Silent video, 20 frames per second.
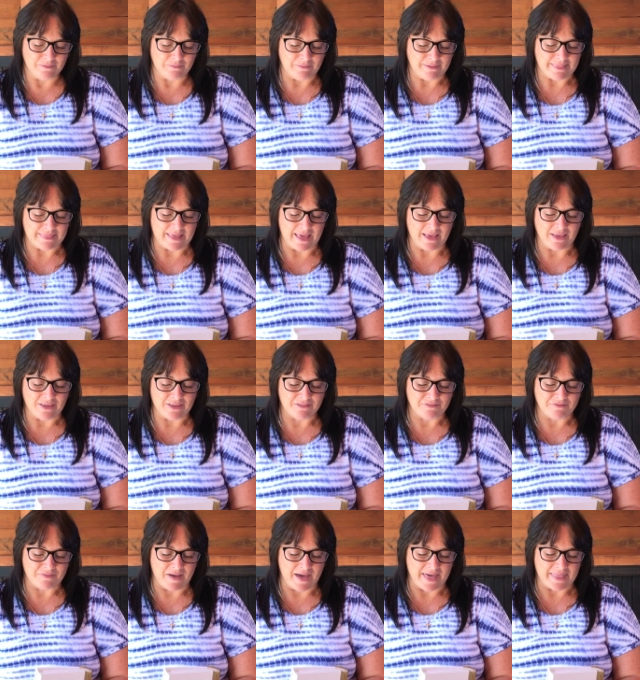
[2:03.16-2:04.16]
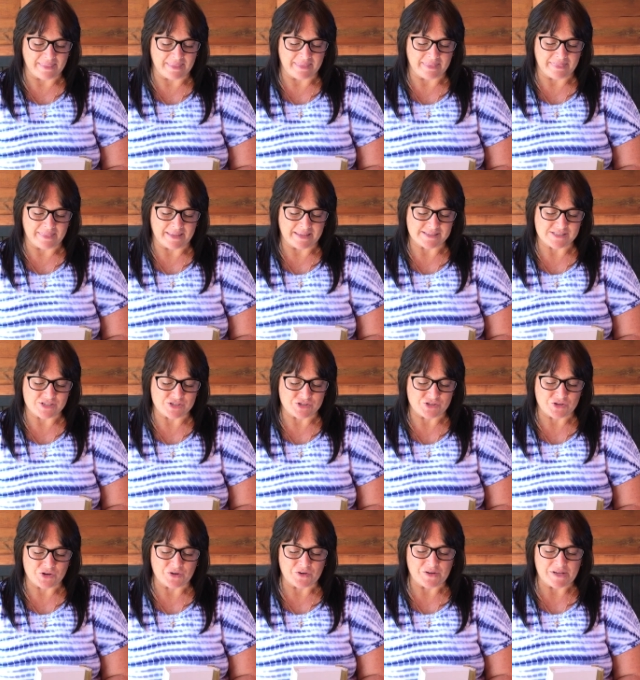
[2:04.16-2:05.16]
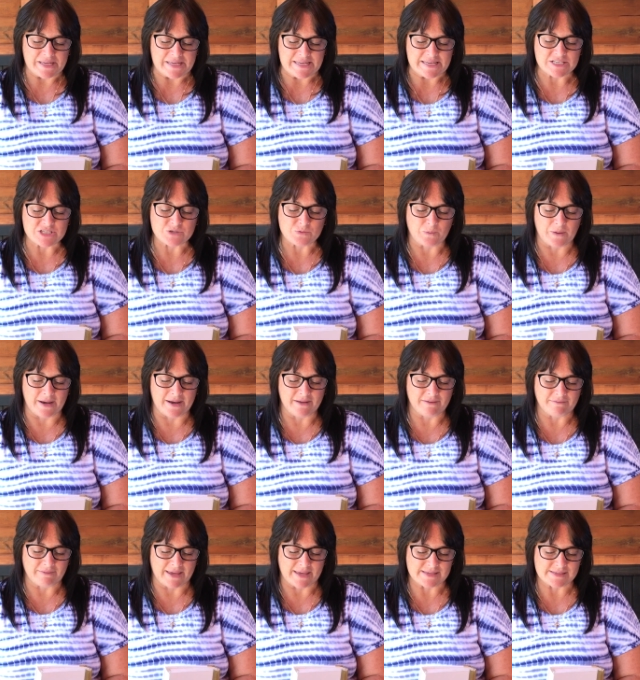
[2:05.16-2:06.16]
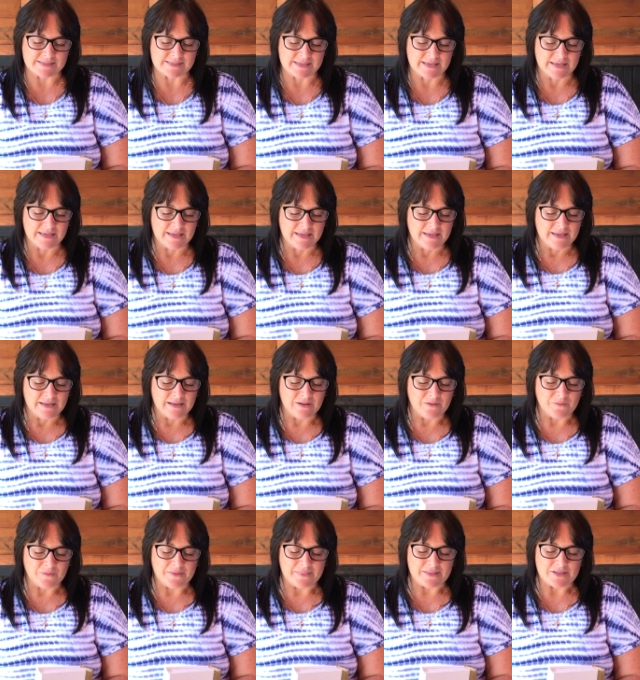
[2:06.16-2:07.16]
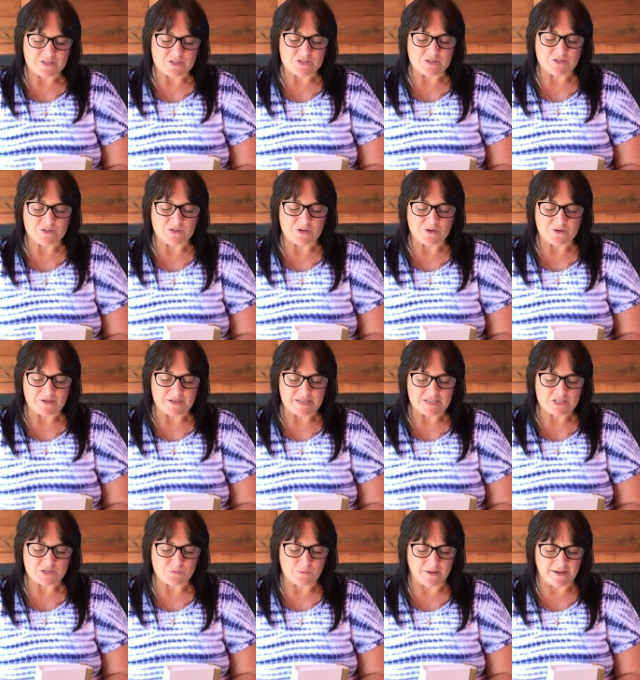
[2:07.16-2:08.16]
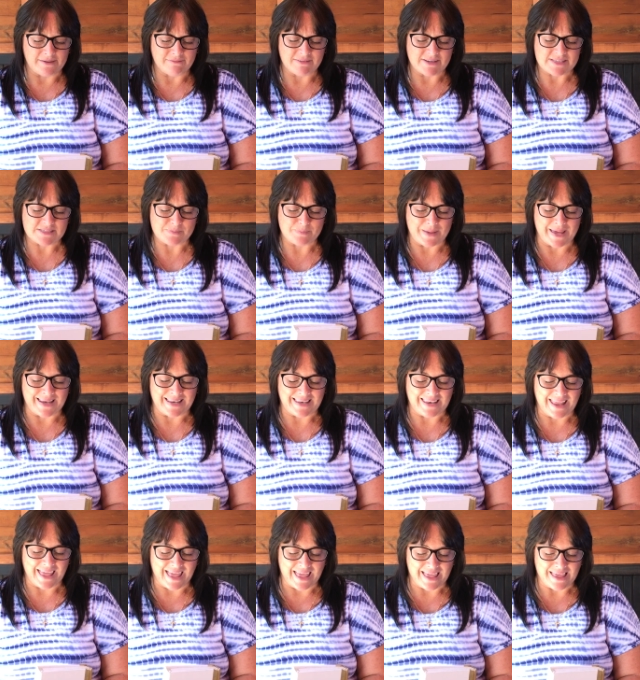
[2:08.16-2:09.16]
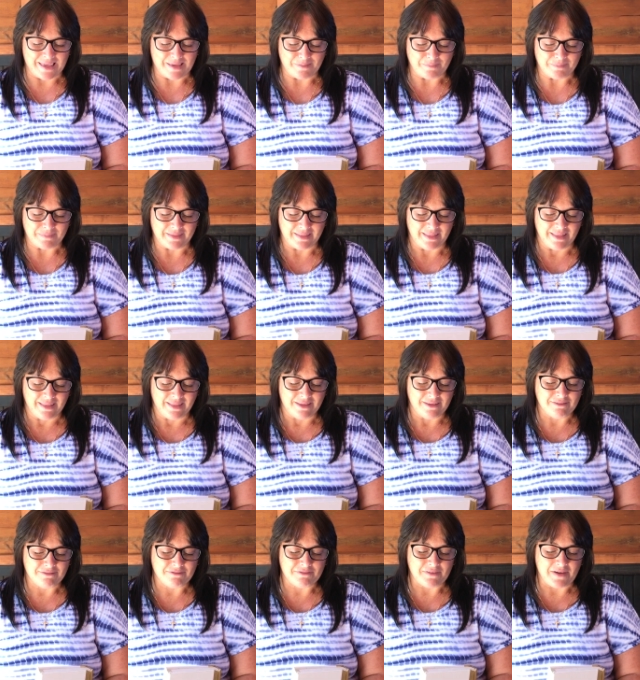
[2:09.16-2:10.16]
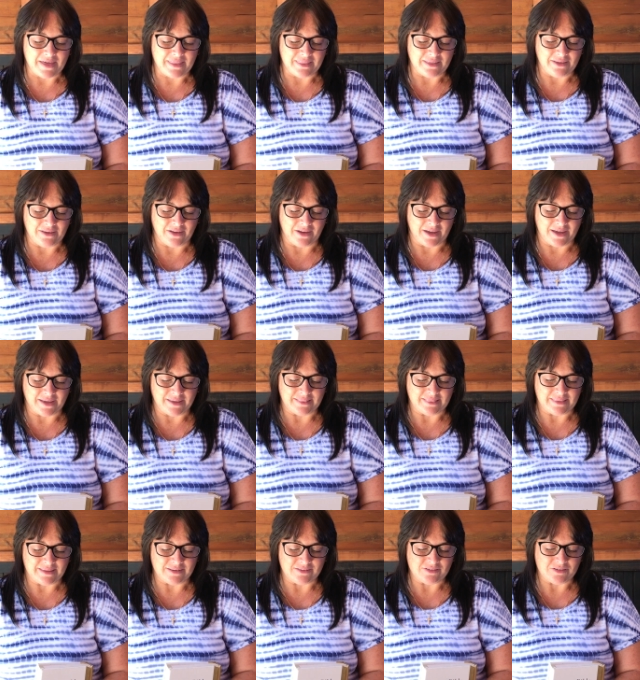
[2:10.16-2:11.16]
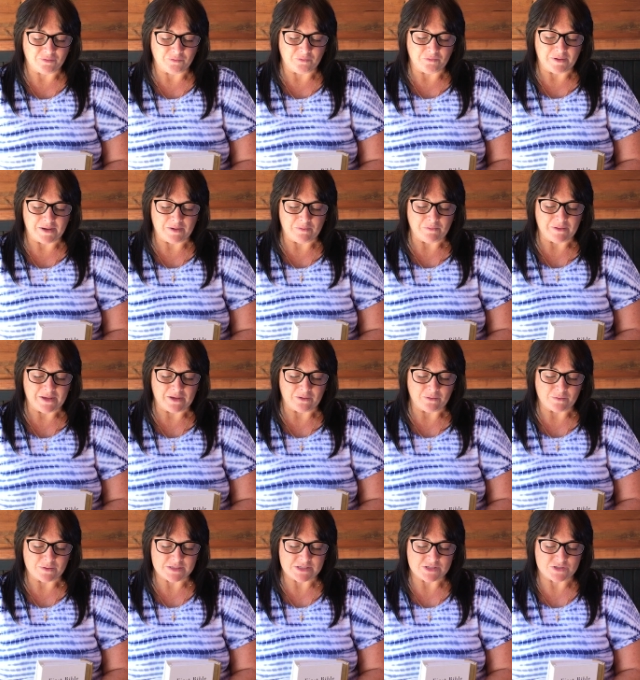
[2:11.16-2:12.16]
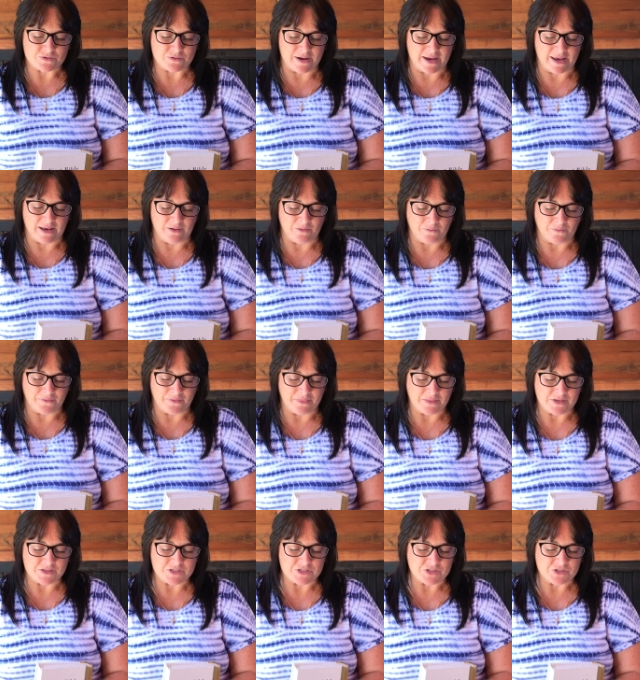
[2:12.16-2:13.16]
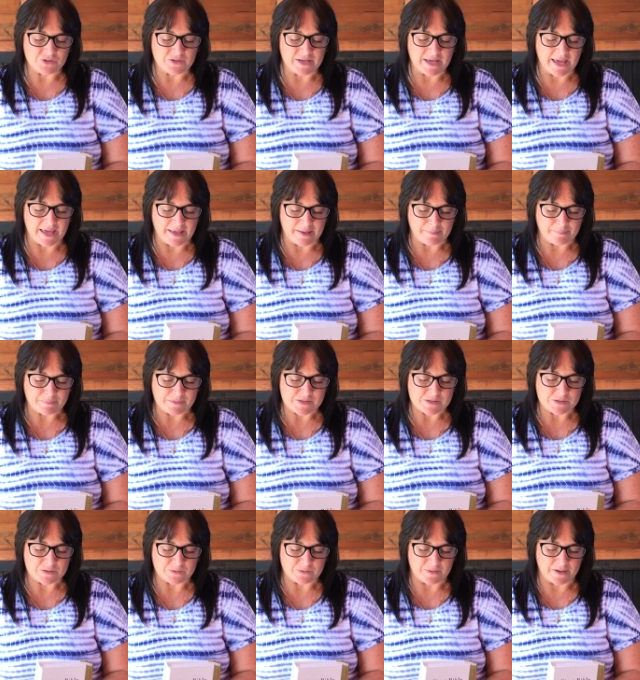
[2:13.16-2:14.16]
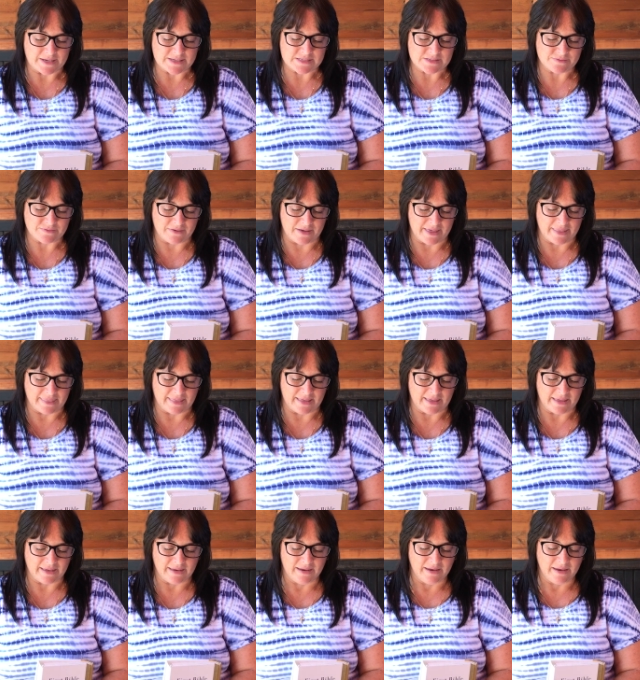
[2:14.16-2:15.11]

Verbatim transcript: We thank you, Father, that you know each one of us. Lord, that you know each one of us by name. And Father God, that when we go astray, Lord, that you come to us, Father.